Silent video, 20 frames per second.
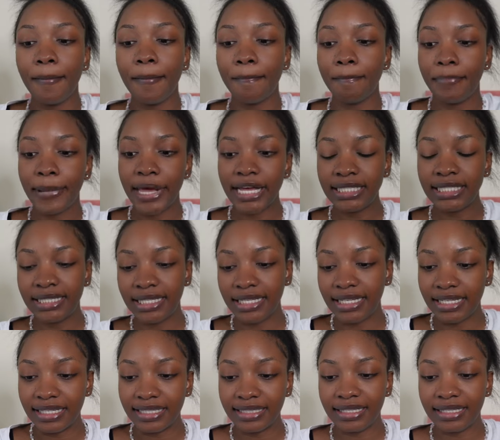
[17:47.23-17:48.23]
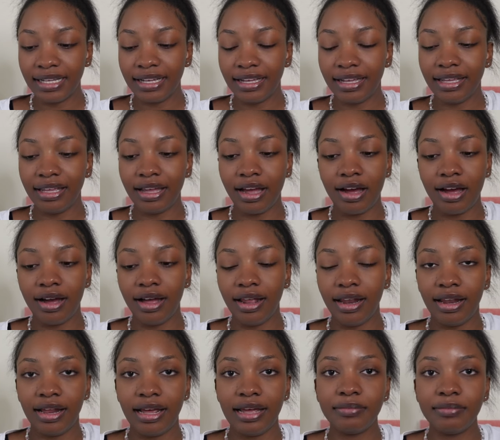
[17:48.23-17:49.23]
Besties,
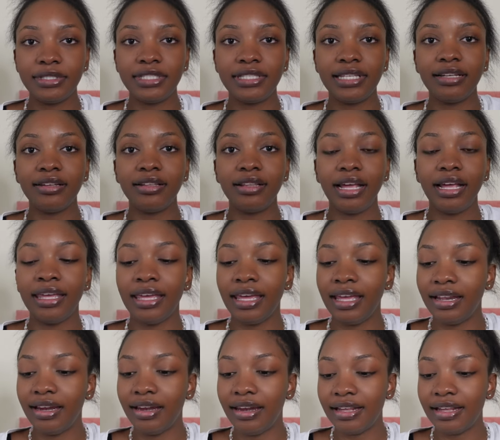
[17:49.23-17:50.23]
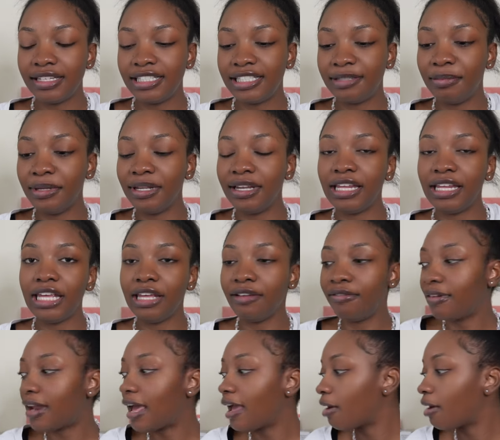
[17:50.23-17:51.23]
y'all, I'm still like in
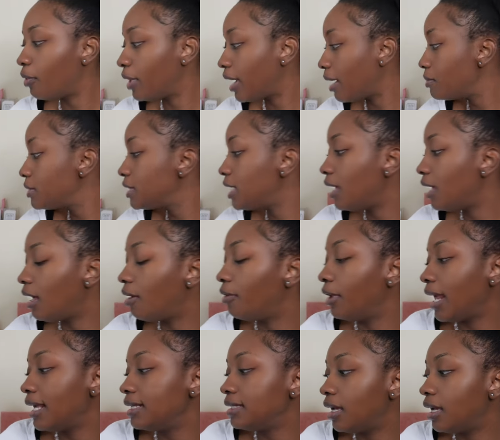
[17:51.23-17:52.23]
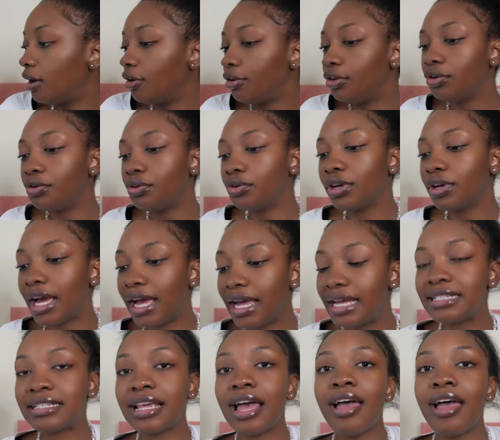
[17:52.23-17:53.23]
disbelief. Like when I'm when I tell you you
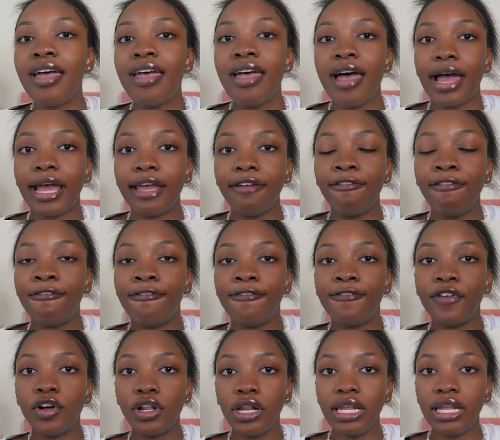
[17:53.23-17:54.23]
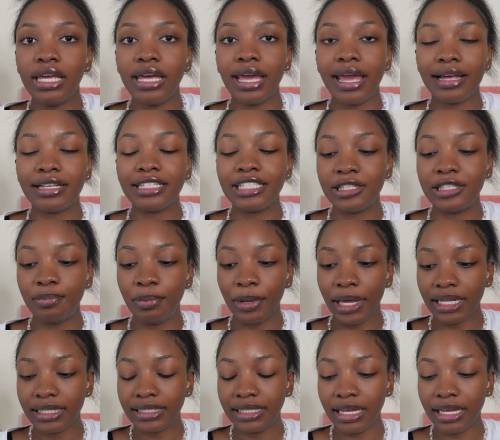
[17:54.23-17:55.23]
guys, I fully
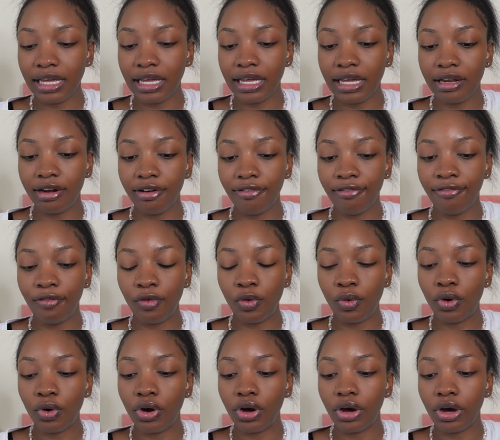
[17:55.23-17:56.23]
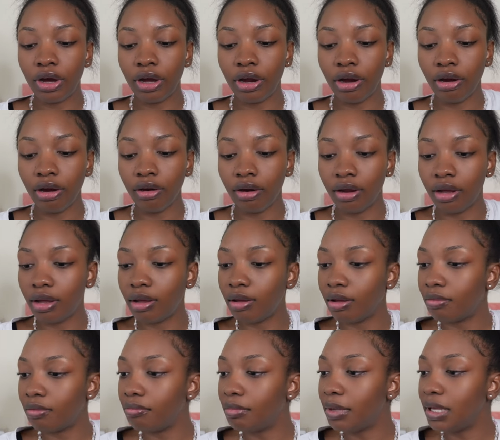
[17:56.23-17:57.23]
expected for
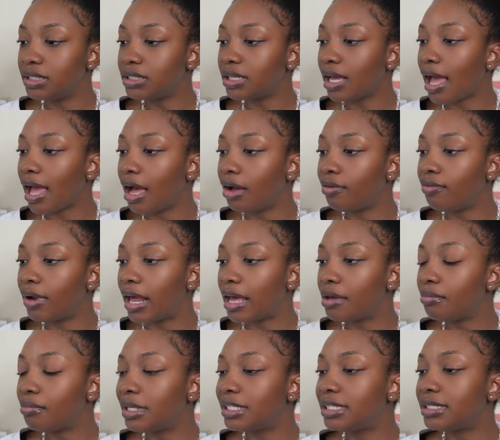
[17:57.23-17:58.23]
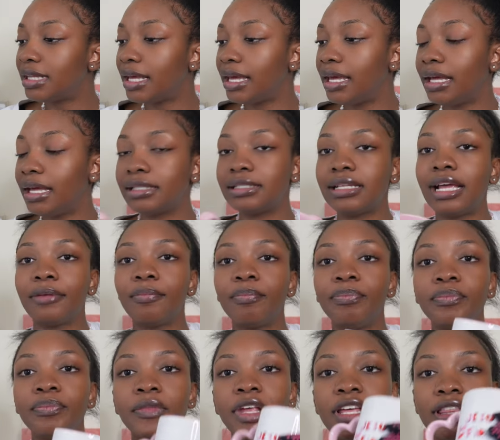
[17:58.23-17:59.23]
me to have like mistakes. Like
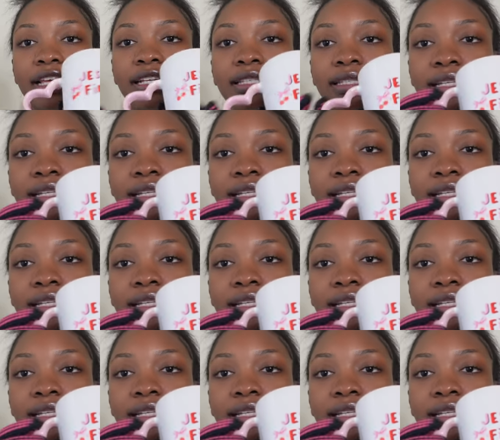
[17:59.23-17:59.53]
this